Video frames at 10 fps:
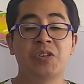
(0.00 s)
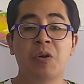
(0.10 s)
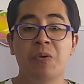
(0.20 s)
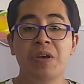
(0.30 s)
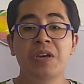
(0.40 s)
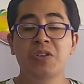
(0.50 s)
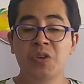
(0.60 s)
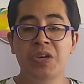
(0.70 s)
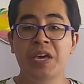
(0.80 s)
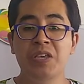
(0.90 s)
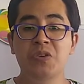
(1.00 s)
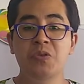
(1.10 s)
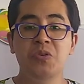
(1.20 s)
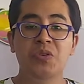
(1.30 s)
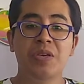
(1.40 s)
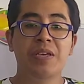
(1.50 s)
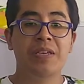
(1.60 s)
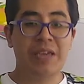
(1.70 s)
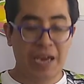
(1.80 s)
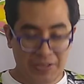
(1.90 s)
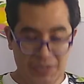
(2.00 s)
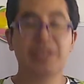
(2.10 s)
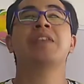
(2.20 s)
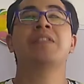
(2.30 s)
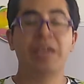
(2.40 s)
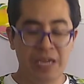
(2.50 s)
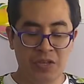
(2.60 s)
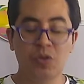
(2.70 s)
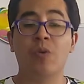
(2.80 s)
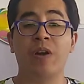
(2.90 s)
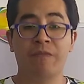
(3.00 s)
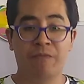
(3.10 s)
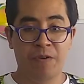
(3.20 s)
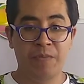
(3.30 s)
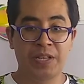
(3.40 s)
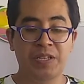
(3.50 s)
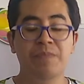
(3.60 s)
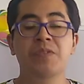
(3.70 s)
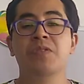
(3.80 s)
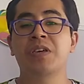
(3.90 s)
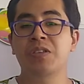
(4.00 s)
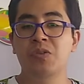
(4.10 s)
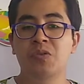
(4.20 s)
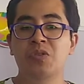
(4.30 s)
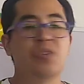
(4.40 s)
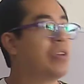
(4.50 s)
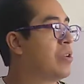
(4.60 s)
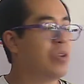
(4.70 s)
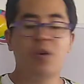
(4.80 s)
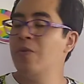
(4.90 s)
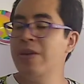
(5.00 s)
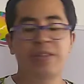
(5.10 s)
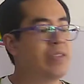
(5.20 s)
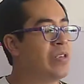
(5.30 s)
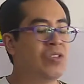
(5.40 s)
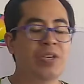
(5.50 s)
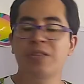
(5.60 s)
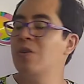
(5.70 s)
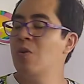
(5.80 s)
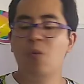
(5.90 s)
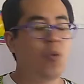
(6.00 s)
So you can use yes, it is, or affirmative. You can use no, it isn't,